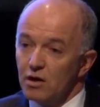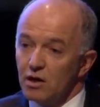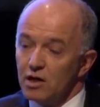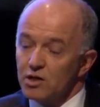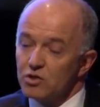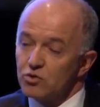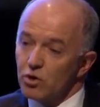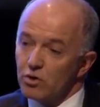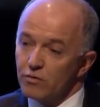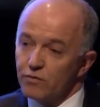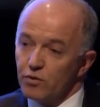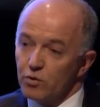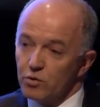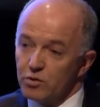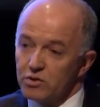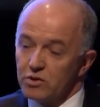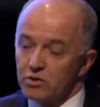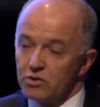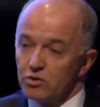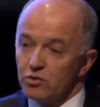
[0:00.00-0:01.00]
Let's roll
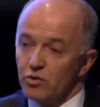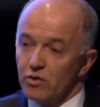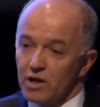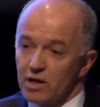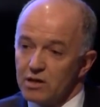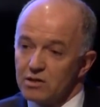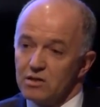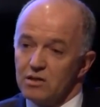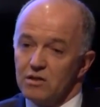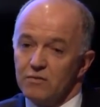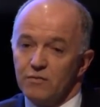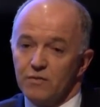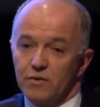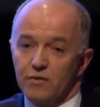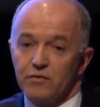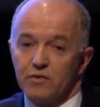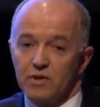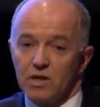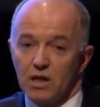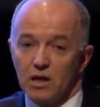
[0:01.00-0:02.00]
forward to
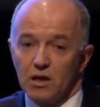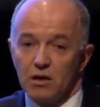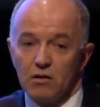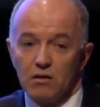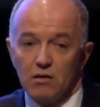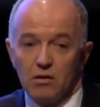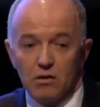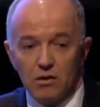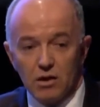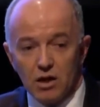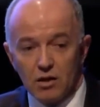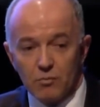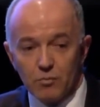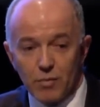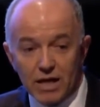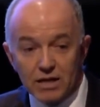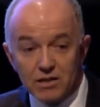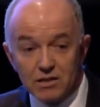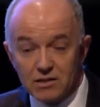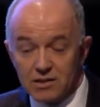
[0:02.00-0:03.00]
2015, and
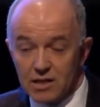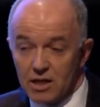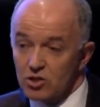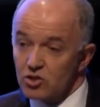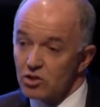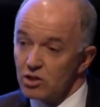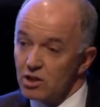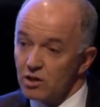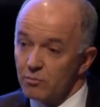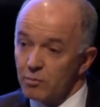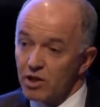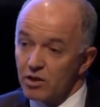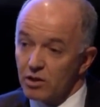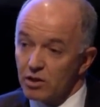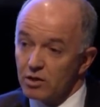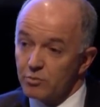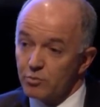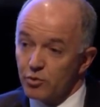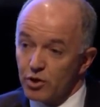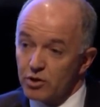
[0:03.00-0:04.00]
BAS is actually a
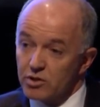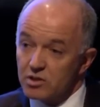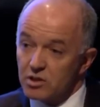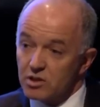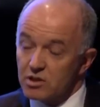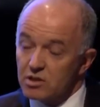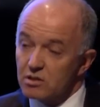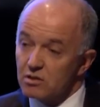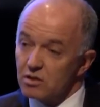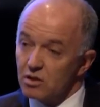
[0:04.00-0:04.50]
monthly process.